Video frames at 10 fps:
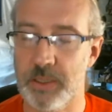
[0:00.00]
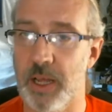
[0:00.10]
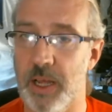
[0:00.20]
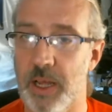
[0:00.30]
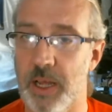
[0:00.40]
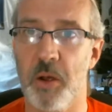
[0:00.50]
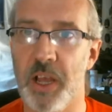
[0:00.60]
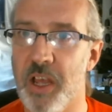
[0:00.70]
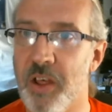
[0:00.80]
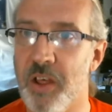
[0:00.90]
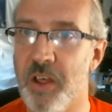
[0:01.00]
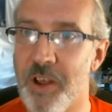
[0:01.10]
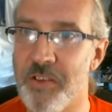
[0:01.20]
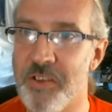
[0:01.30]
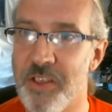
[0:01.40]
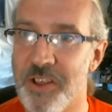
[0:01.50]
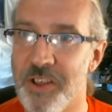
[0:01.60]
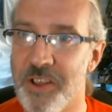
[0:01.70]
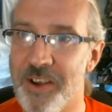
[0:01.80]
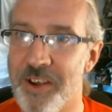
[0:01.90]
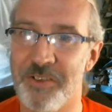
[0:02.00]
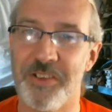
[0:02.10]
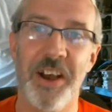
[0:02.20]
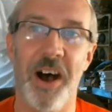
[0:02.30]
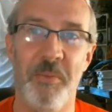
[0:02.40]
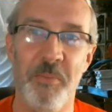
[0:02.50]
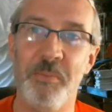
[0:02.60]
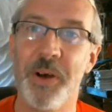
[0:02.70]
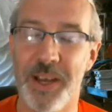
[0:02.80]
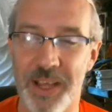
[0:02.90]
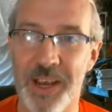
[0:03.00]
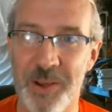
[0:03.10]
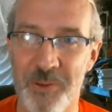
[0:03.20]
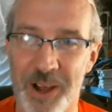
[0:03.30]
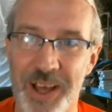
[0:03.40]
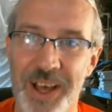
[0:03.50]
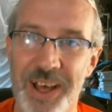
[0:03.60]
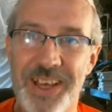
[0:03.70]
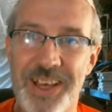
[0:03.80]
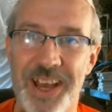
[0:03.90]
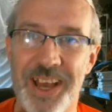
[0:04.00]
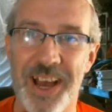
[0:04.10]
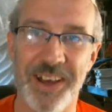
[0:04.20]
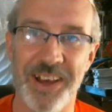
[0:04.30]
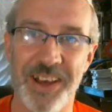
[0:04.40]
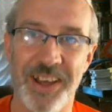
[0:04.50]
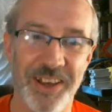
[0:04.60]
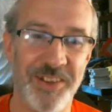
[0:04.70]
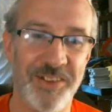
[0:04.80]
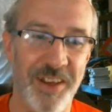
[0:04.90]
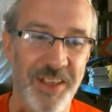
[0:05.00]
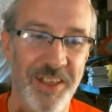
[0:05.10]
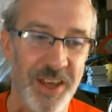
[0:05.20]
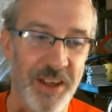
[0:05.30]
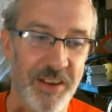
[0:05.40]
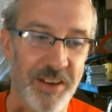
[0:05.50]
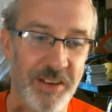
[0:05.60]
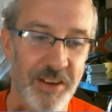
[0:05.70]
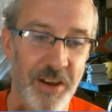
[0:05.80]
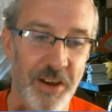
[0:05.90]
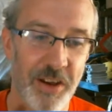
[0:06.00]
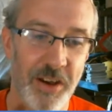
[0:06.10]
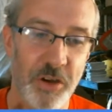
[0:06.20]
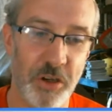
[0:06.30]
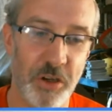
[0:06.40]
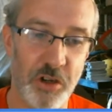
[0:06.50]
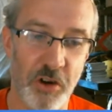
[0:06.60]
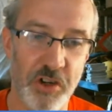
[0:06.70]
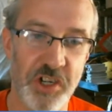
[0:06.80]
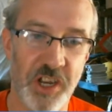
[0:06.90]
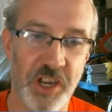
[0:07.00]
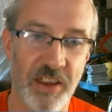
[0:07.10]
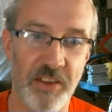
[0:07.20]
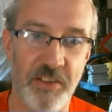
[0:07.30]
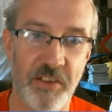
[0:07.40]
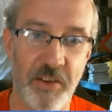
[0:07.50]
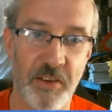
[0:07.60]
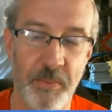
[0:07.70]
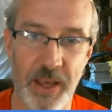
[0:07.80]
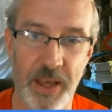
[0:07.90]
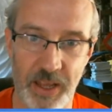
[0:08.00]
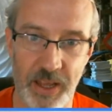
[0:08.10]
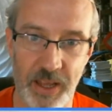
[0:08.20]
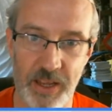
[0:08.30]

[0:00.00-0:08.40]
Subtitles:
I'm blanking on the rest of the letters. But anyway, the idea is that church tends to be